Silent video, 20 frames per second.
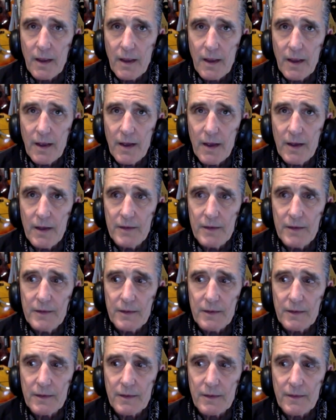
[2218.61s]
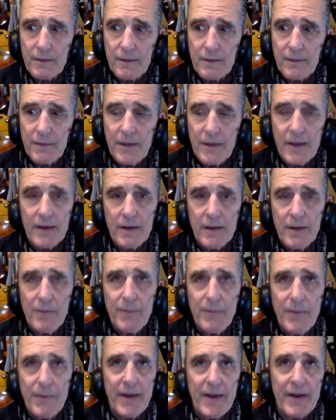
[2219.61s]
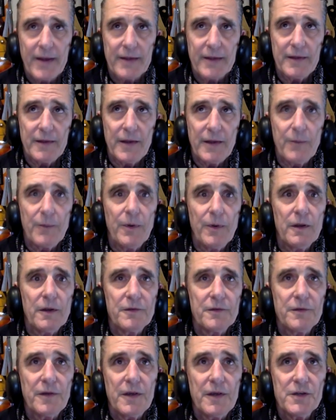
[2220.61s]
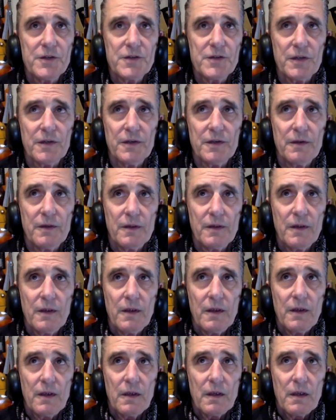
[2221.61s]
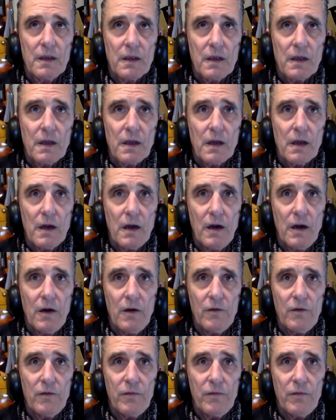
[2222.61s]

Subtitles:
And that impact and that realization of